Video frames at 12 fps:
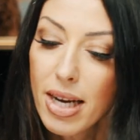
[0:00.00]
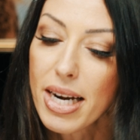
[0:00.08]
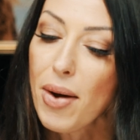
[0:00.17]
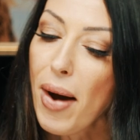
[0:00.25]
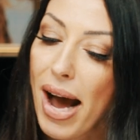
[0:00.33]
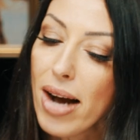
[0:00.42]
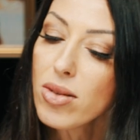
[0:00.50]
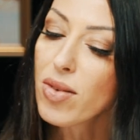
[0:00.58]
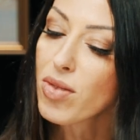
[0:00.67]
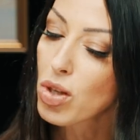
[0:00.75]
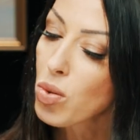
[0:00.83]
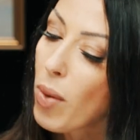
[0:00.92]
Now, out
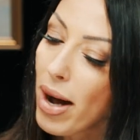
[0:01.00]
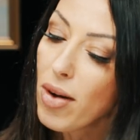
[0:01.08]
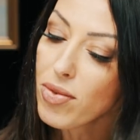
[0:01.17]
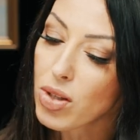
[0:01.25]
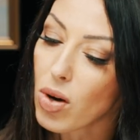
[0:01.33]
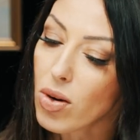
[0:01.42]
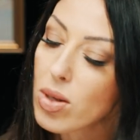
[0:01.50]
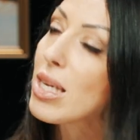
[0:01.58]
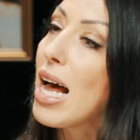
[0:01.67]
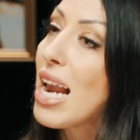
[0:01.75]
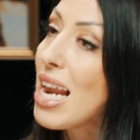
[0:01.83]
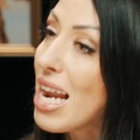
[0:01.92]
of 12 dogs,
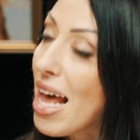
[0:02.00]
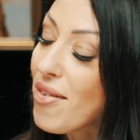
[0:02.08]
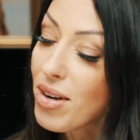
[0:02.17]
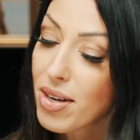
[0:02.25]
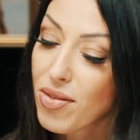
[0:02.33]
11